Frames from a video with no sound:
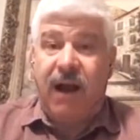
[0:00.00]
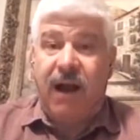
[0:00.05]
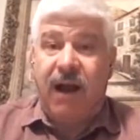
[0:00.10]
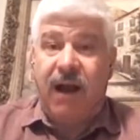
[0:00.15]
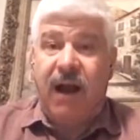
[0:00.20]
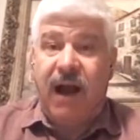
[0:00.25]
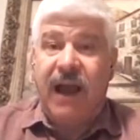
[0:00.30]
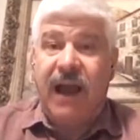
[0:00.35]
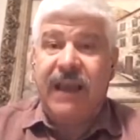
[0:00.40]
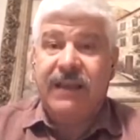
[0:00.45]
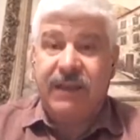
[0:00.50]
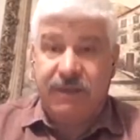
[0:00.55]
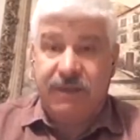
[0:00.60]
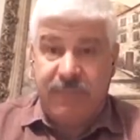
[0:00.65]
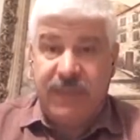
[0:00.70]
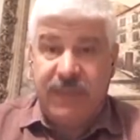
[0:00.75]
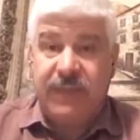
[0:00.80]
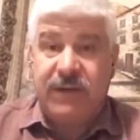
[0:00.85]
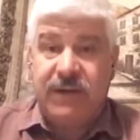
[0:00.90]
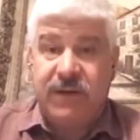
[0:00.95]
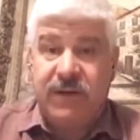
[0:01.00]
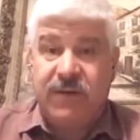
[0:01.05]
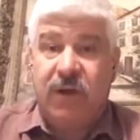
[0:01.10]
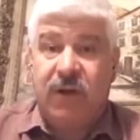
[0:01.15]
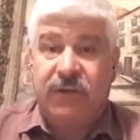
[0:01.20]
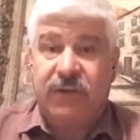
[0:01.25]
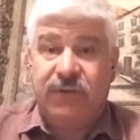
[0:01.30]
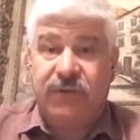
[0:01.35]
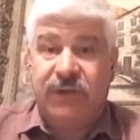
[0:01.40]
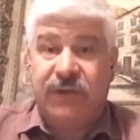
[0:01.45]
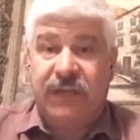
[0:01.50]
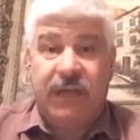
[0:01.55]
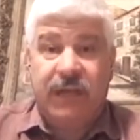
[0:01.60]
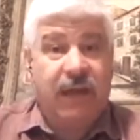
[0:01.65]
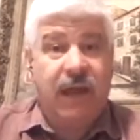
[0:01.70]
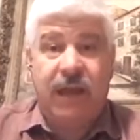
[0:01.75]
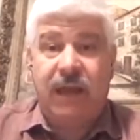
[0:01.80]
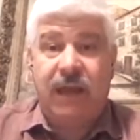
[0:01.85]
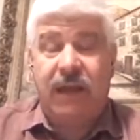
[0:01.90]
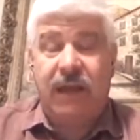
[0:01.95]
I committed adultery.
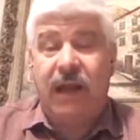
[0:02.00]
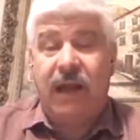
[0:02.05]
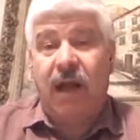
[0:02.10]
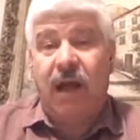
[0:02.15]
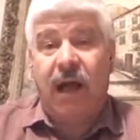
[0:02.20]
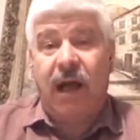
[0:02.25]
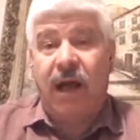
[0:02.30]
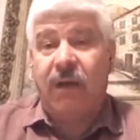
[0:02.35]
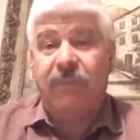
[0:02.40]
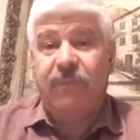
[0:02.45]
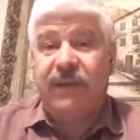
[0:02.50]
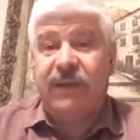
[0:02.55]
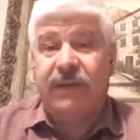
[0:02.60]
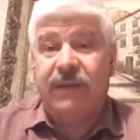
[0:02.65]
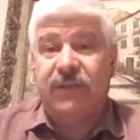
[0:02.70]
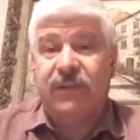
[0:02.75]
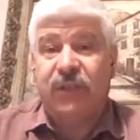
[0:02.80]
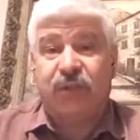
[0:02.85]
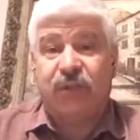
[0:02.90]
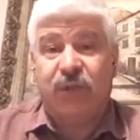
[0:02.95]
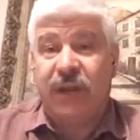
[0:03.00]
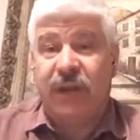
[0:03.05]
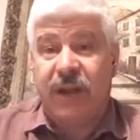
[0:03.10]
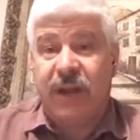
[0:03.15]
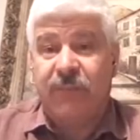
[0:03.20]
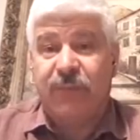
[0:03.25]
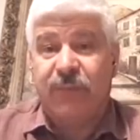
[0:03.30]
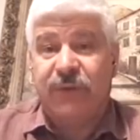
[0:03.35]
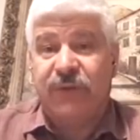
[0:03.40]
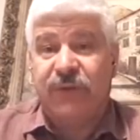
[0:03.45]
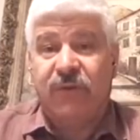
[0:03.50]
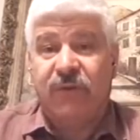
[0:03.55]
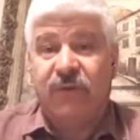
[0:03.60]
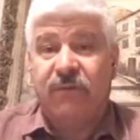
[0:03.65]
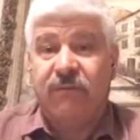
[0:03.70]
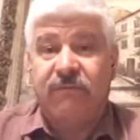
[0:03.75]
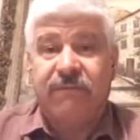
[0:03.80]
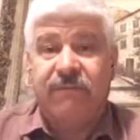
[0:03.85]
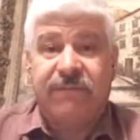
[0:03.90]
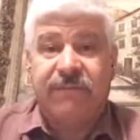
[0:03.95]
And I'll be straight up with you.
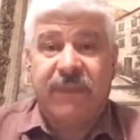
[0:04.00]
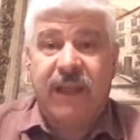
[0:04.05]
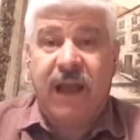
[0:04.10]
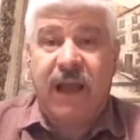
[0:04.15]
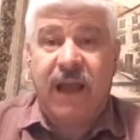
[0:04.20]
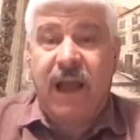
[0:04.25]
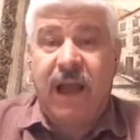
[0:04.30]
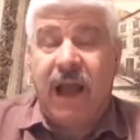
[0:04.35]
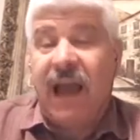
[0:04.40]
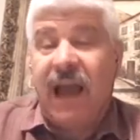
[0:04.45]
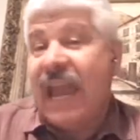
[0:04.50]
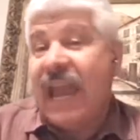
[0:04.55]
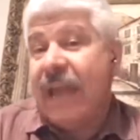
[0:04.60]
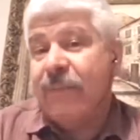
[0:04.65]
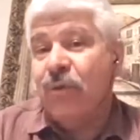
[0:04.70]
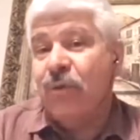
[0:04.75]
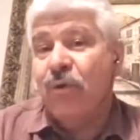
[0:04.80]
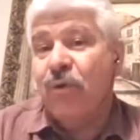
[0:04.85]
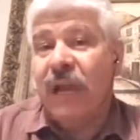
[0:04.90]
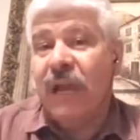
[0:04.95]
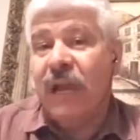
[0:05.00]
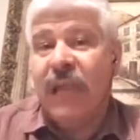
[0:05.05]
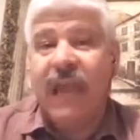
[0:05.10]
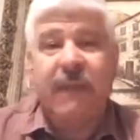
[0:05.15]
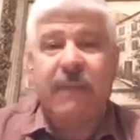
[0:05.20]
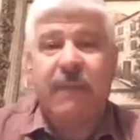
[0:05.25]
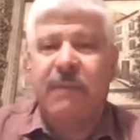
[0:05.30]
I am who I am.